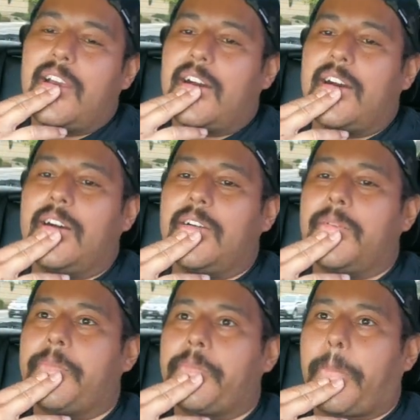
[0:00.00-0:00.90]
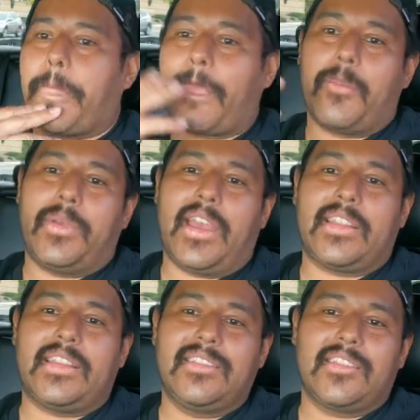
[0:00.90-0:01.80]
Um, but yeah,
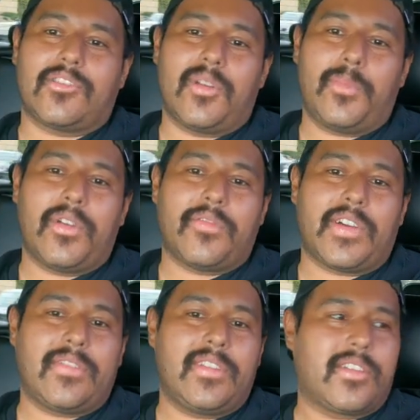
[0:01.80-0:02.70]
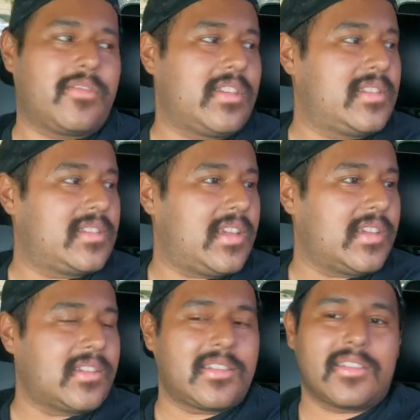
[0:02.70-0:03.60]
this is a three point five liter V
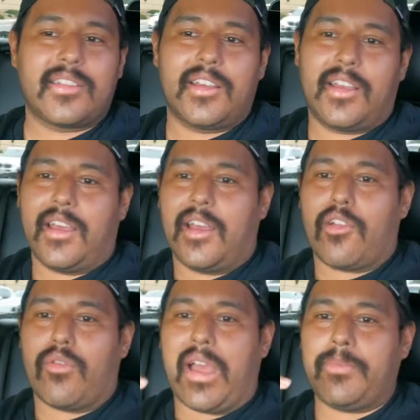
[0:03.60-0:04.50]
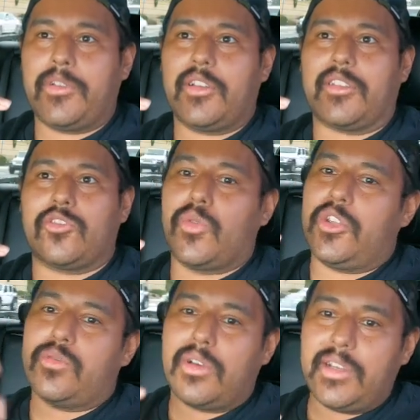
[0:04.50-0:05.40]
six Raptor. It's a twenty
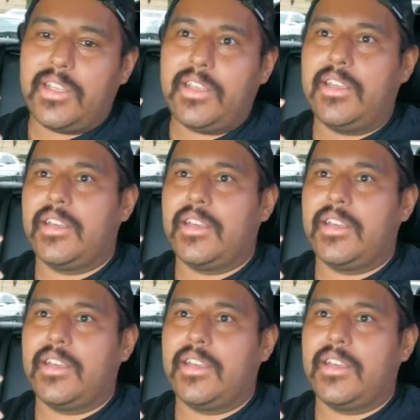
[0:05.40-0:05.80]
twenty.